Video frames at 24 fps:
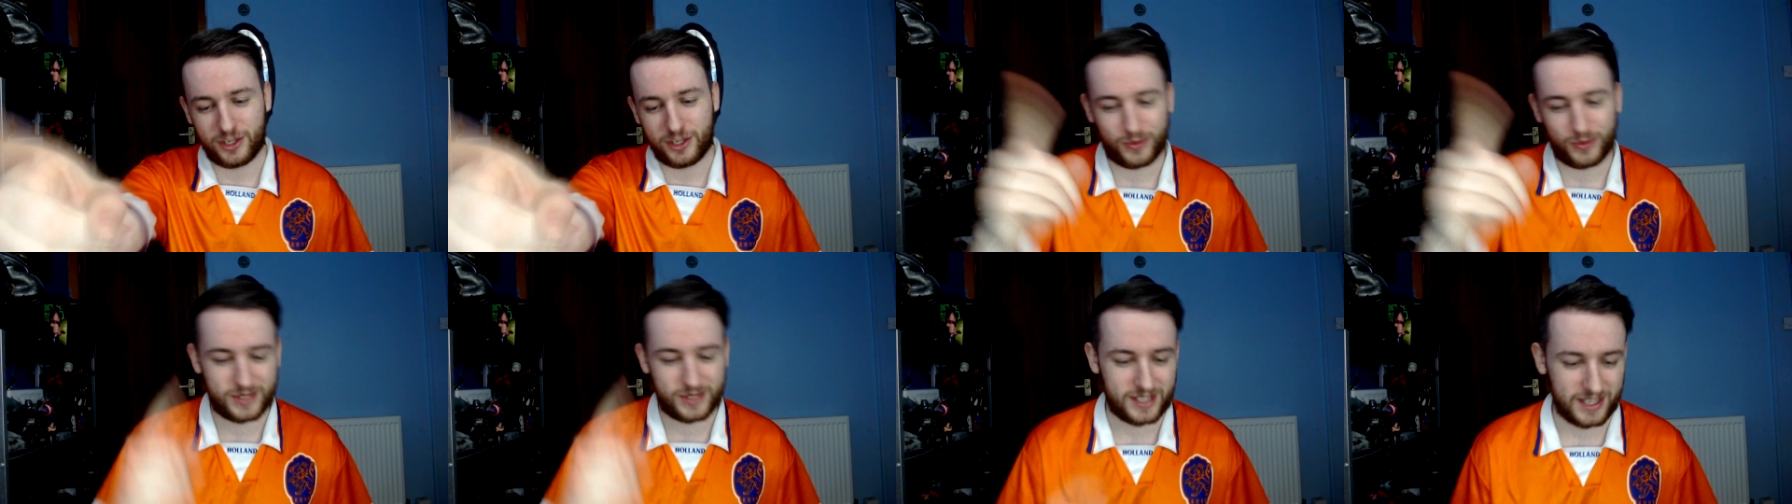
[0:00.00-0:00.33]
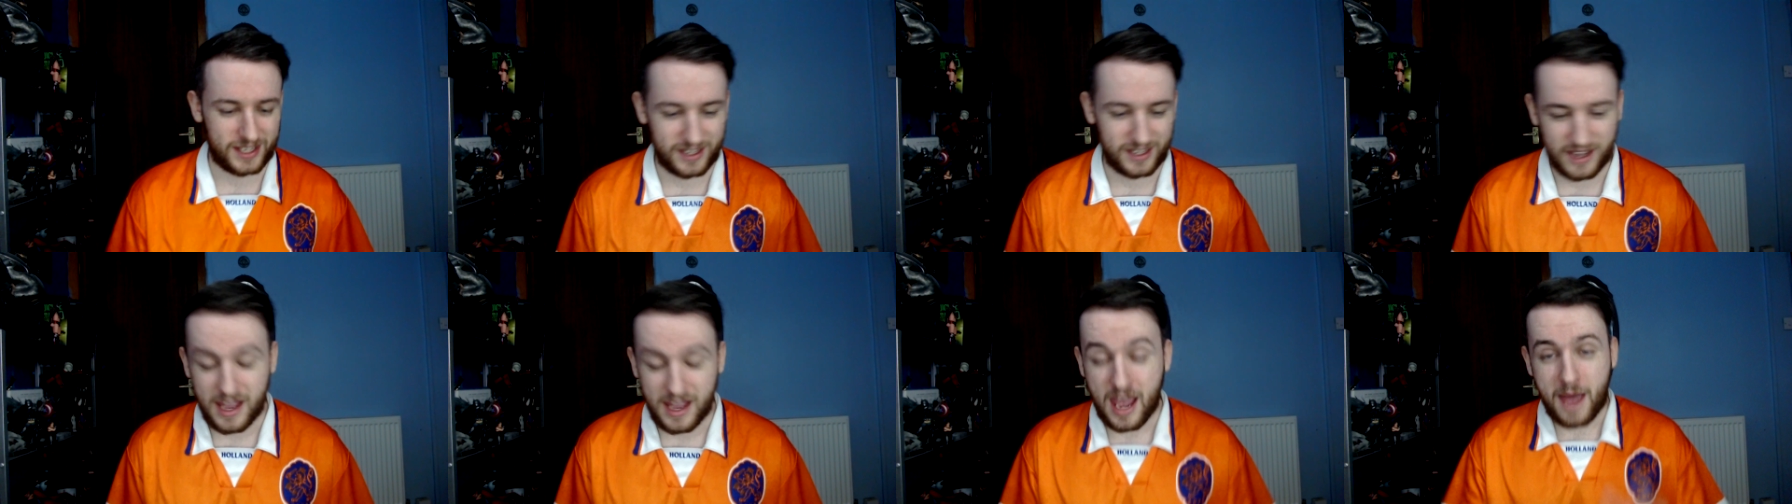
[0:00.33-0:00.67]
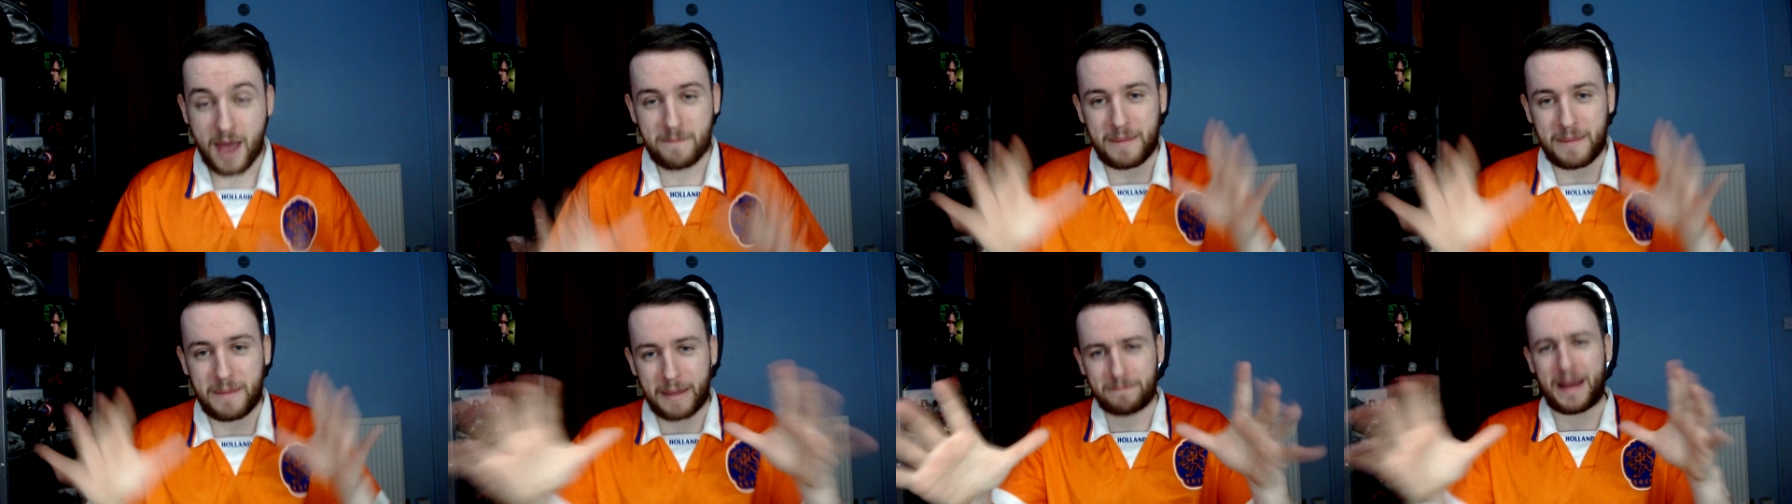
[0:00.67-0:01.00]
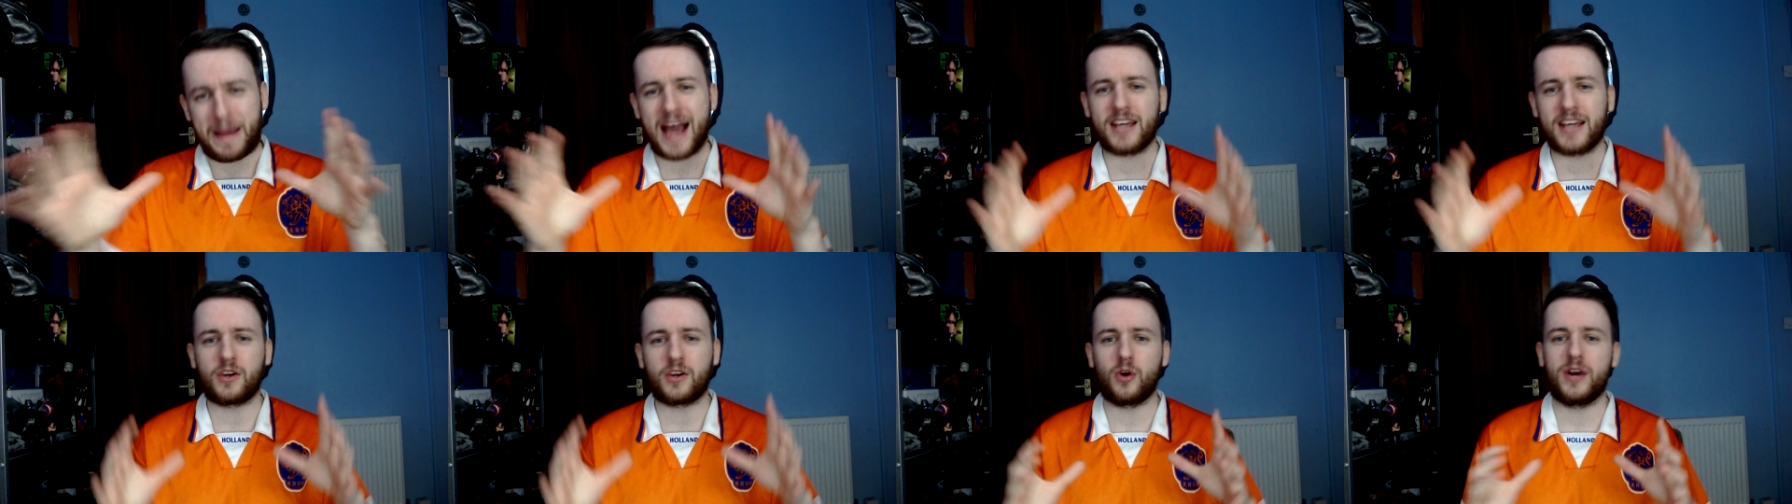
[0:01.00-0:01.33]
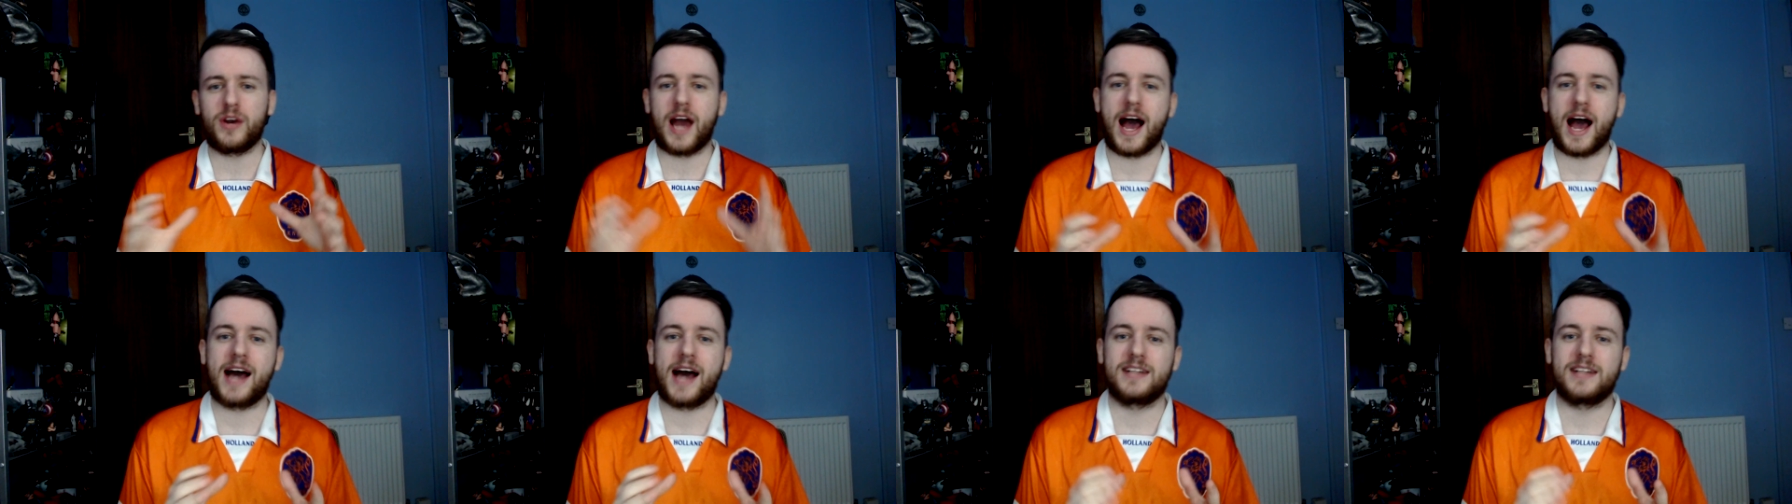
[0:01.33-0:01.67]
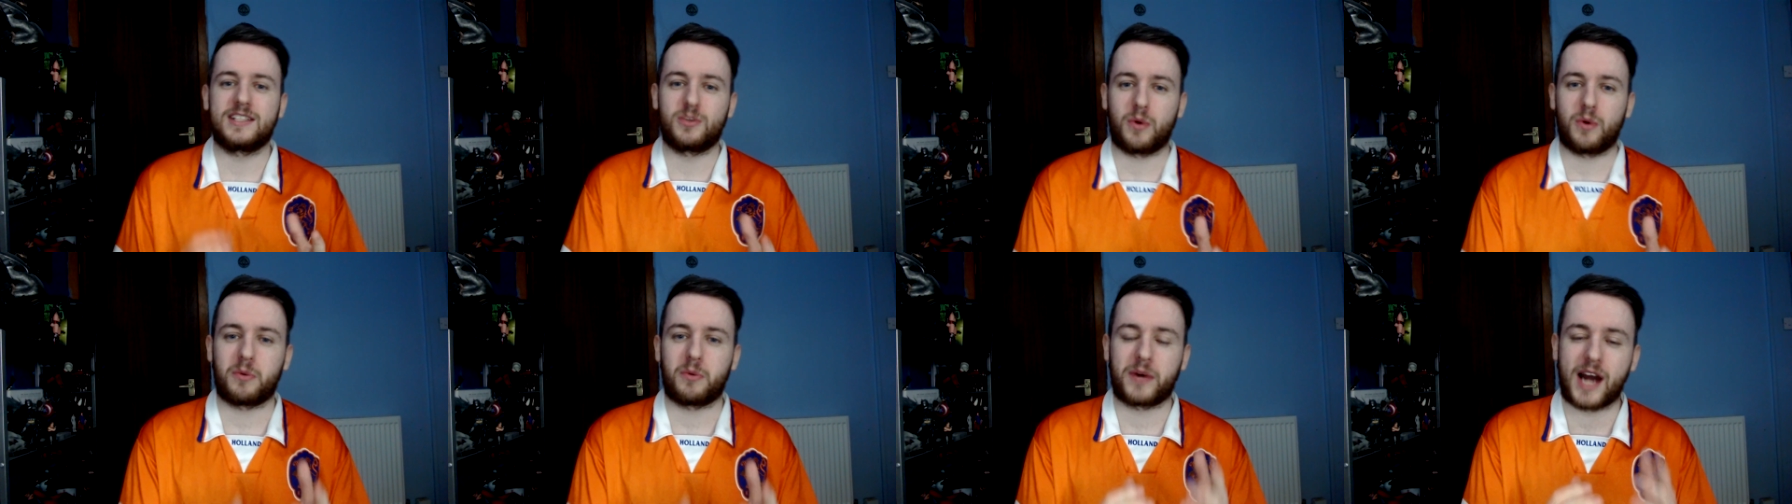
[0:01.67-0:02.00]
you'll see. But back on hand
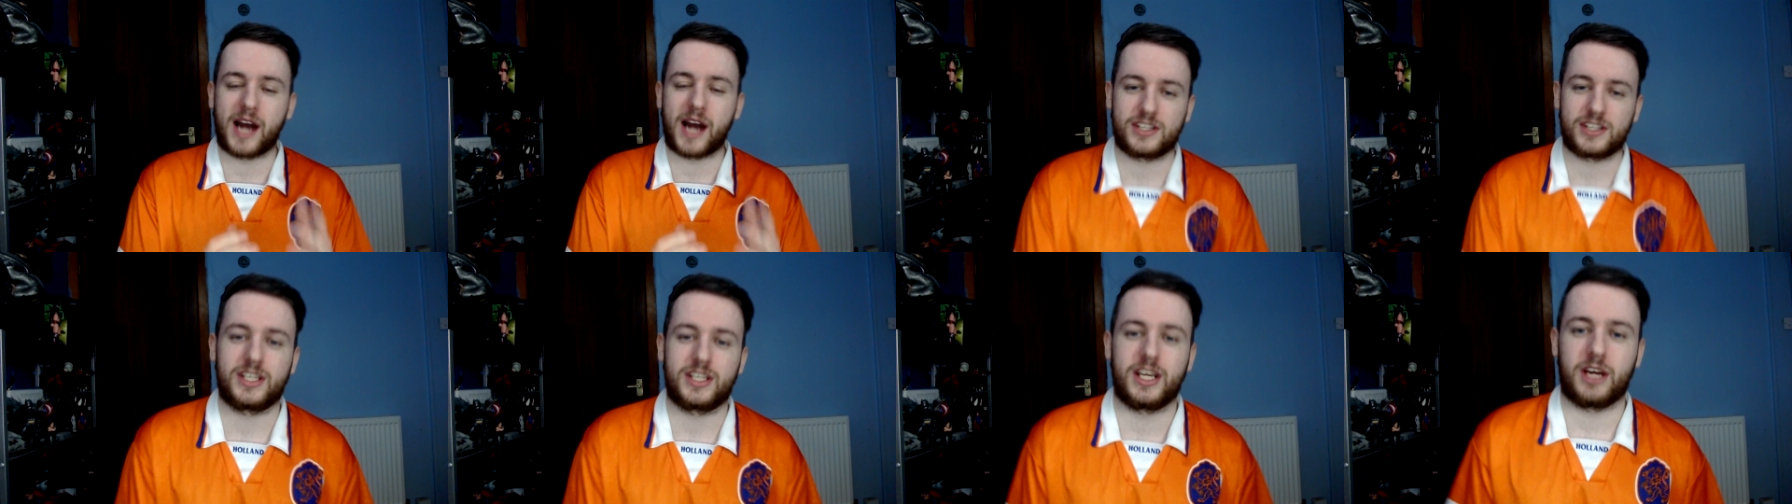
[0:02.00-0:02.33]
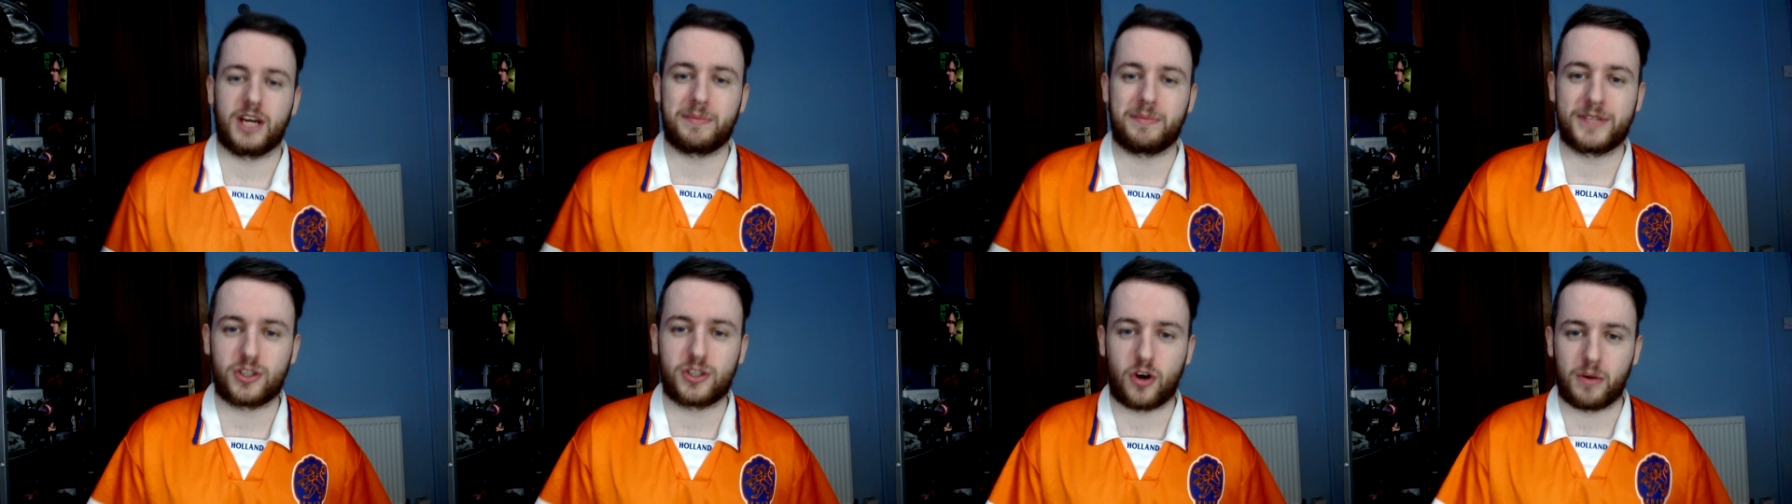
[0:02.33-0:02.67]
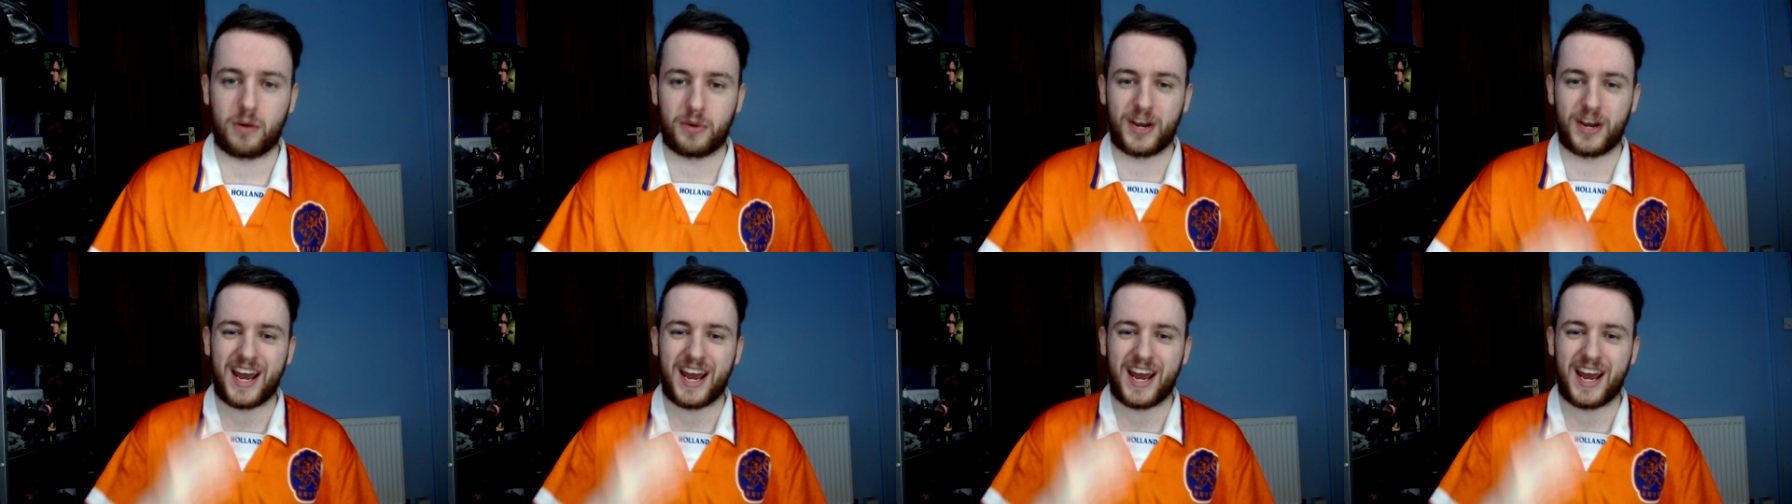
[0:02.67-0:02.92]
to what we're actually here to be talking about,